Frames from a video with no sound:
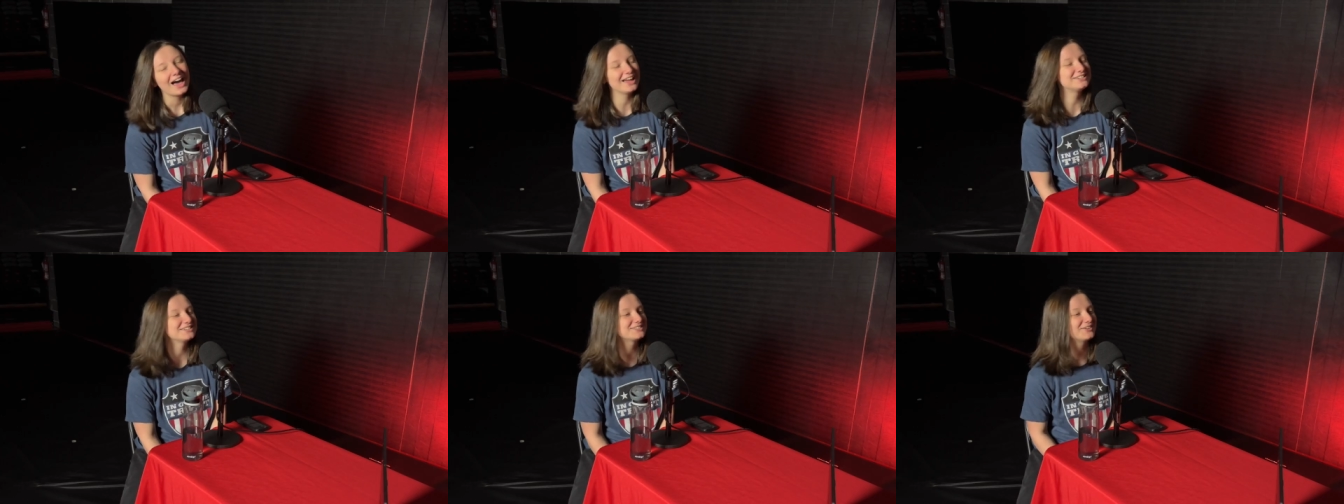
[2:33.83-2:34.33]
I yeah.
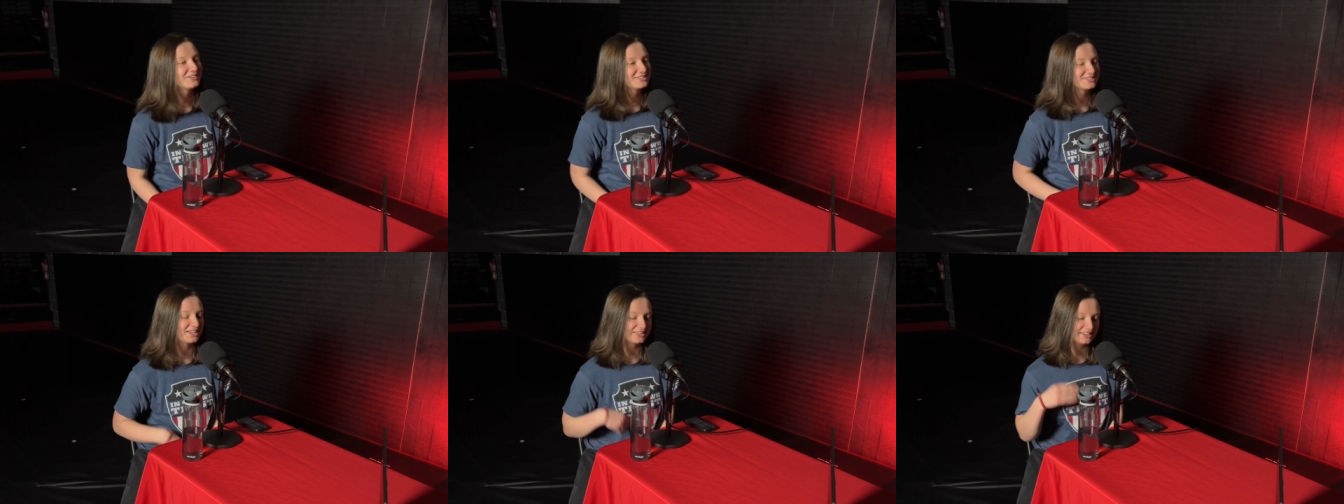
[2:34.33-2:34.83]
just always
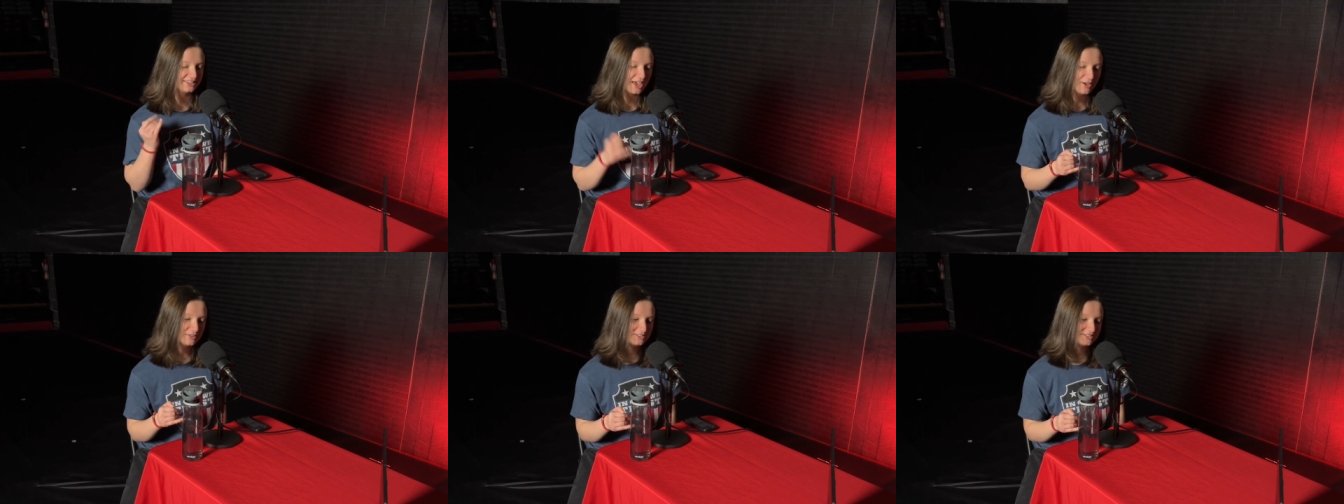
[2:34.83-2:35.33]
thought that
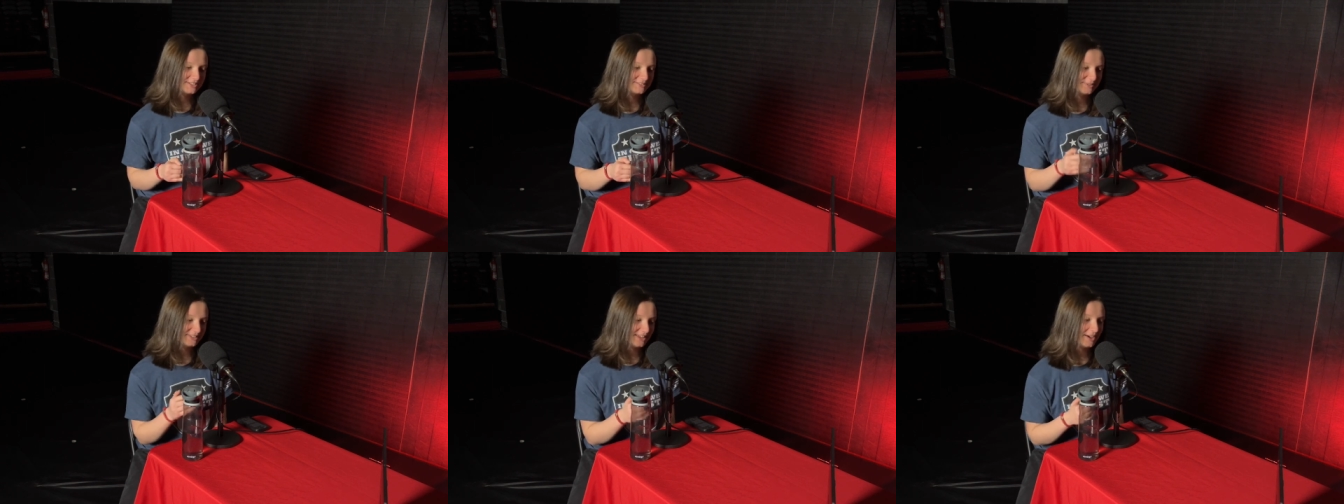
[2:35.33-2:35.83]
that was just
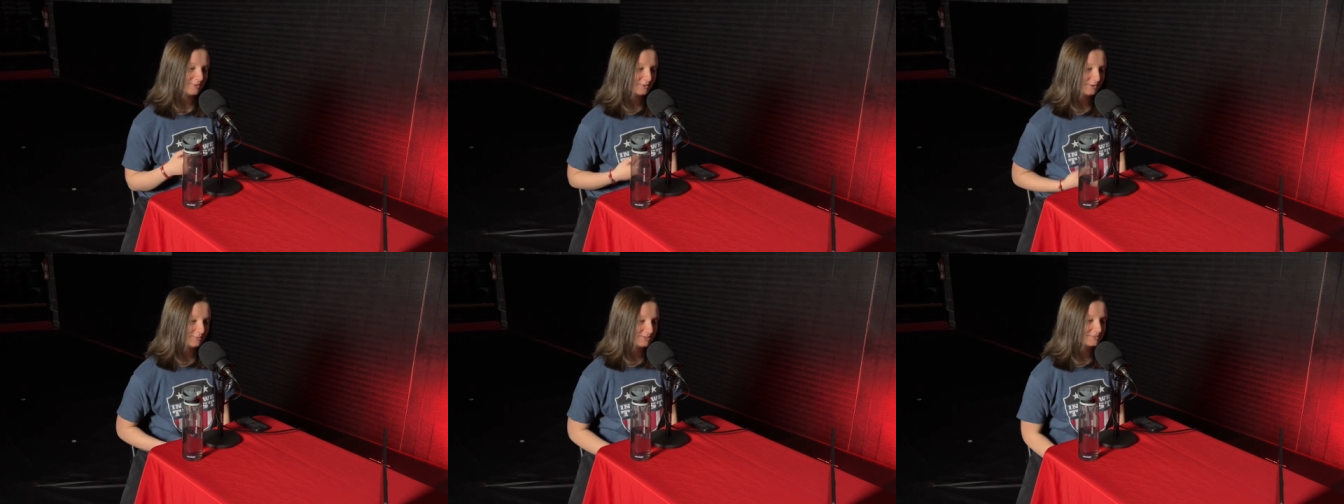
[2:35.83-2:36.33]
what that
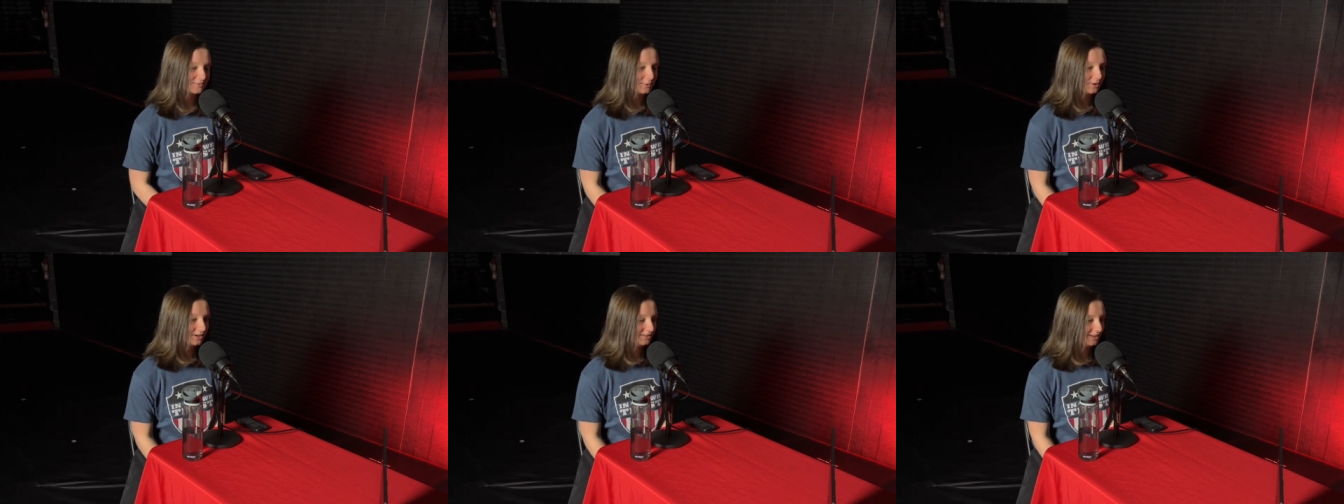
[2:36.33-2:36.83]
word was for, and